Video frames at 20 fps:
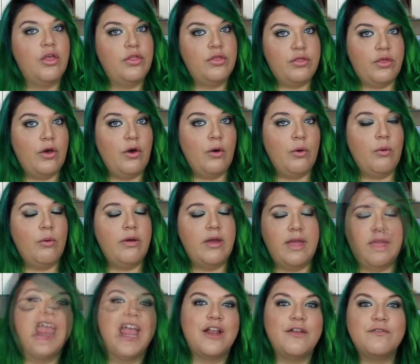Though,
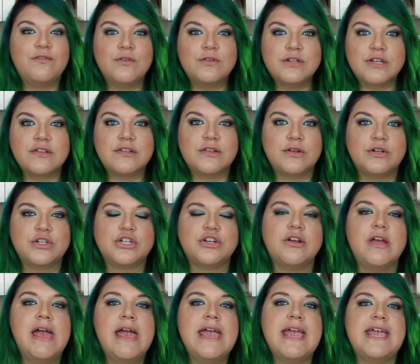in full
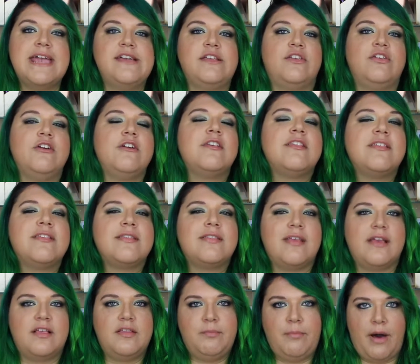disclosure, it took
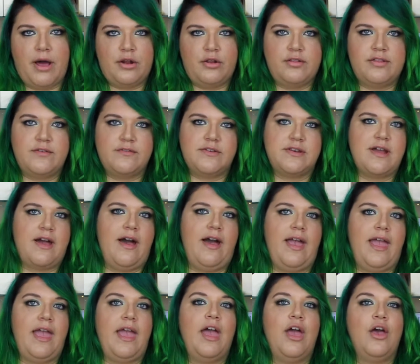6 bottles of
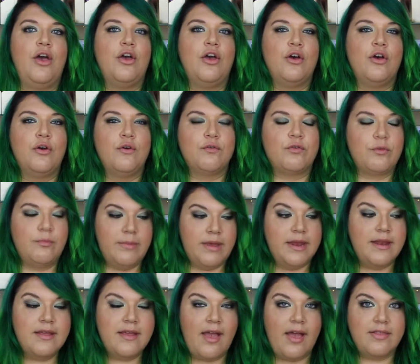dye for
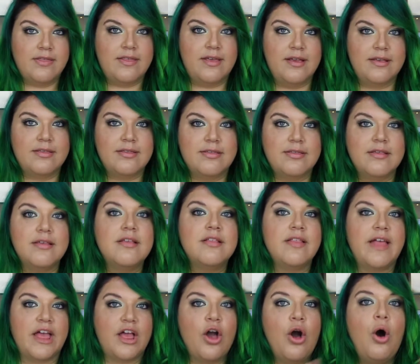me to get this,
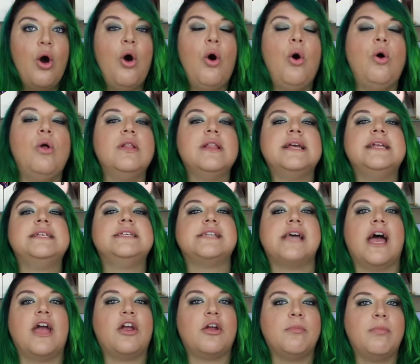like, whole
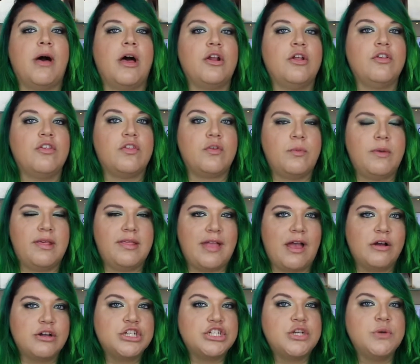entire bottle squeezed
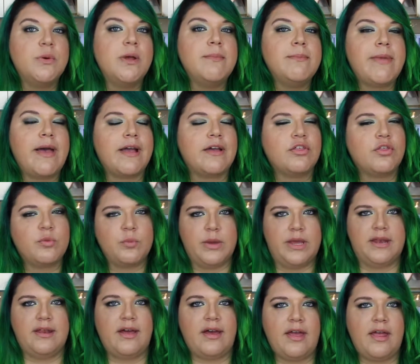out. She went back
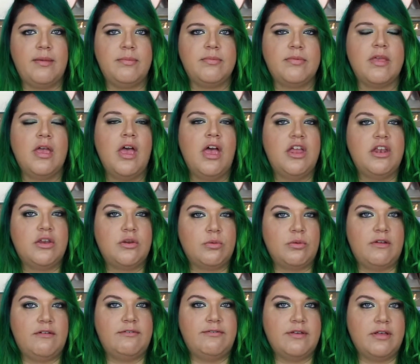3 times to
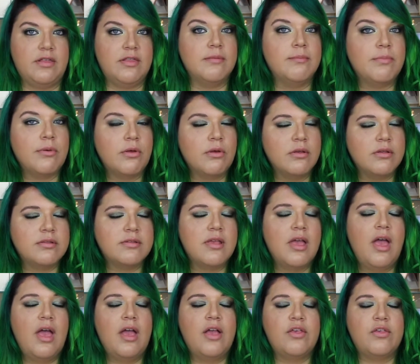refill the bowls.
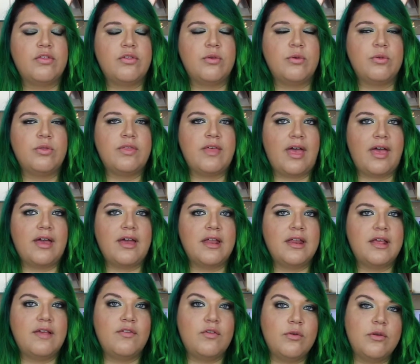So that kind
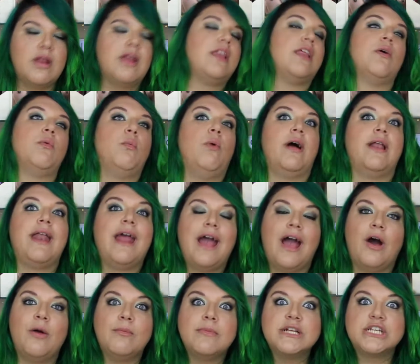of gives you an idea, one,
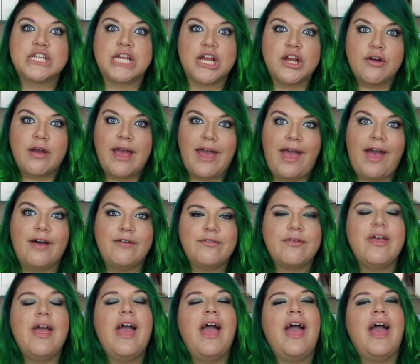how much hair I have
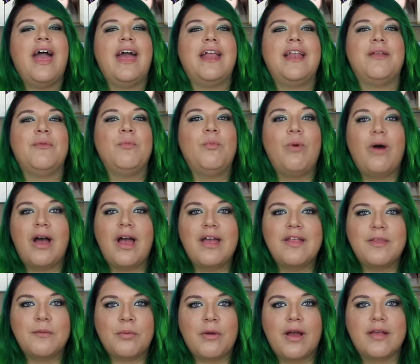and why
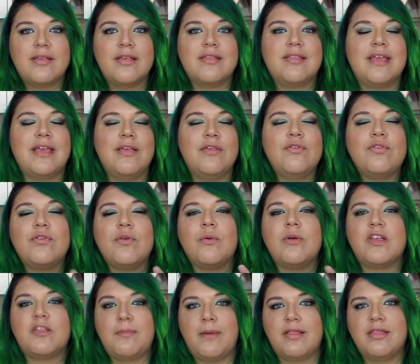the process is so
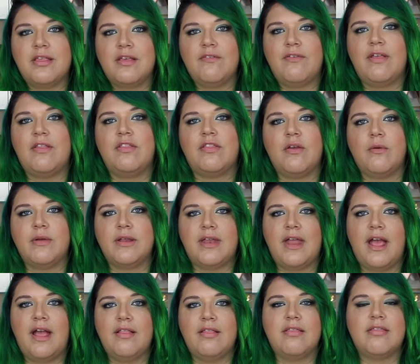expensive and so
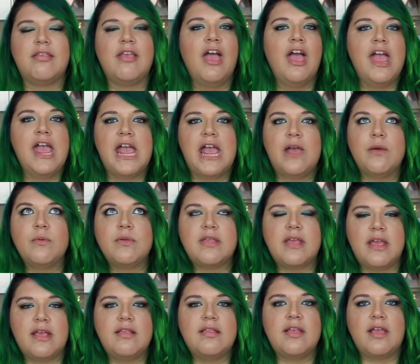intense. It was
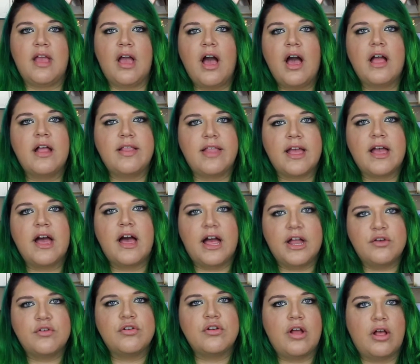easily like
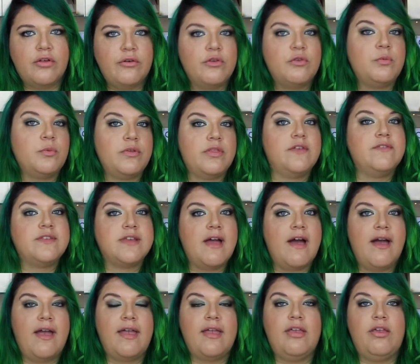$100 worth of
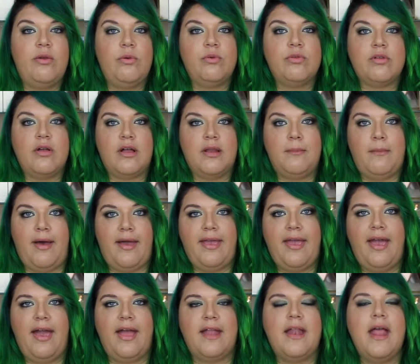dye used on my
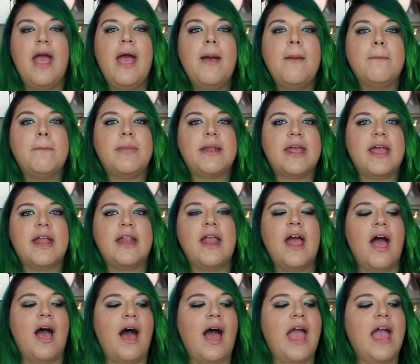head. But again,
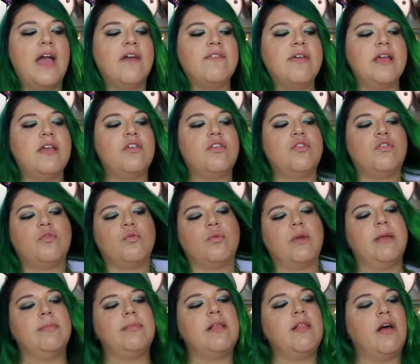I have
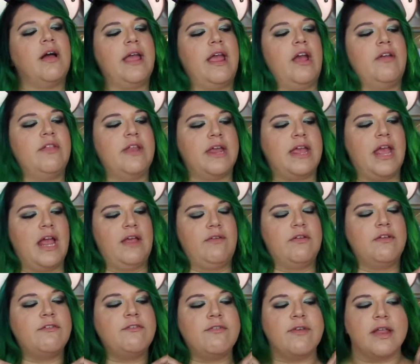extremely long hair that can't
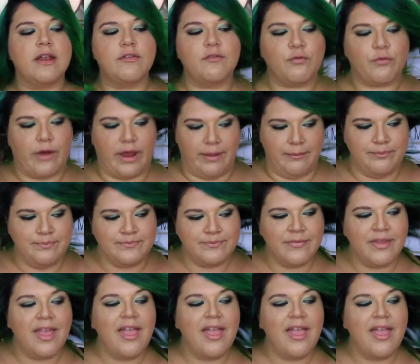even fit in frame.